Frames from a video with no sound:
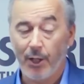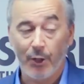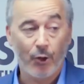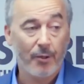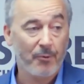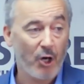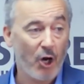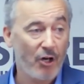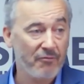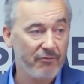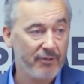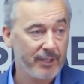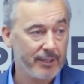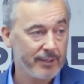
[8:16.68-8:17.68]
An armed
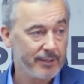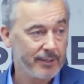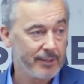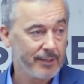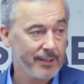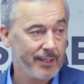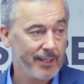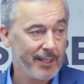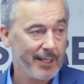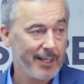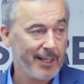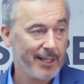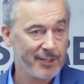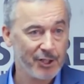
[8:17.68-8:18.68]
conflict
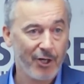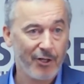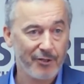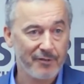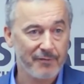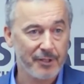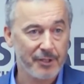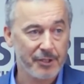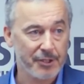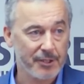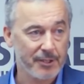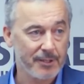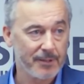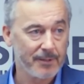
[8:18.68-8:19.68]
is
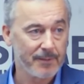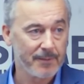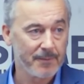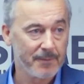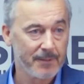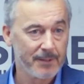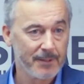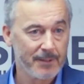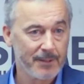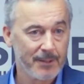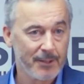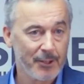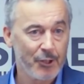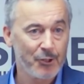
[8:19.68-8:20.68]
controversial.
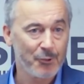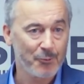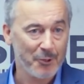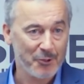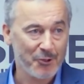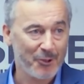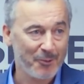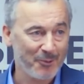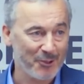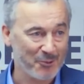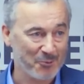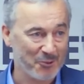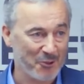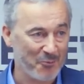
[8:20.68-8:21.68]
So the
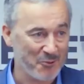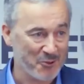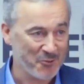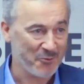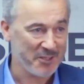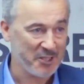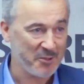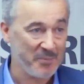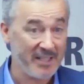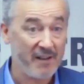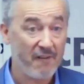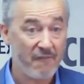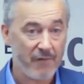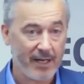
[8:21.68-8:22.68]
Troubles was always going to
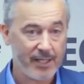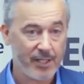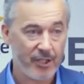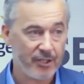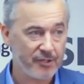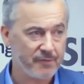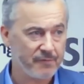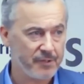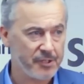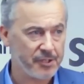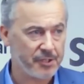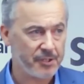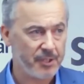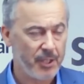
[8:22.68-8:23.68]
be very
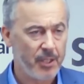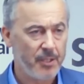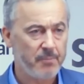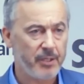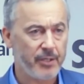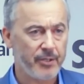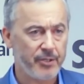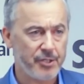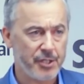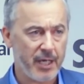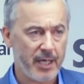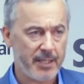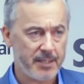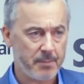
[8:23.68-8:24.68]
controversial because you
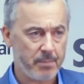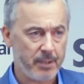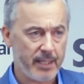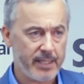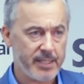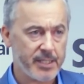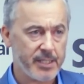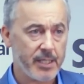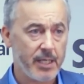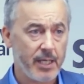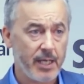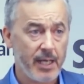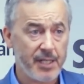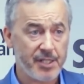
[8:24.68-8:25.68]
had the police
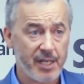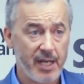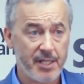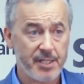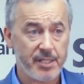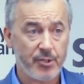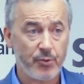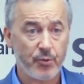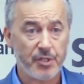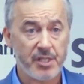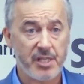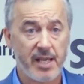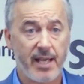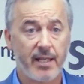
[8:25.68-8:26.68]
essentially
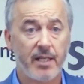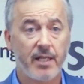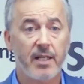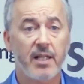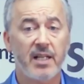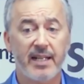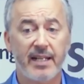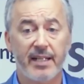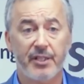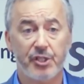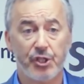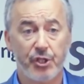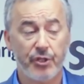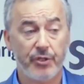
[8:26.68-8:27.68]
towards the end leading the
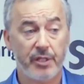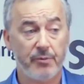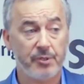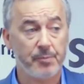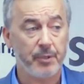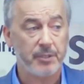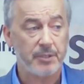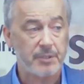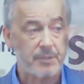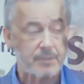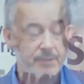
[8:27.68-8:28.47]
security response.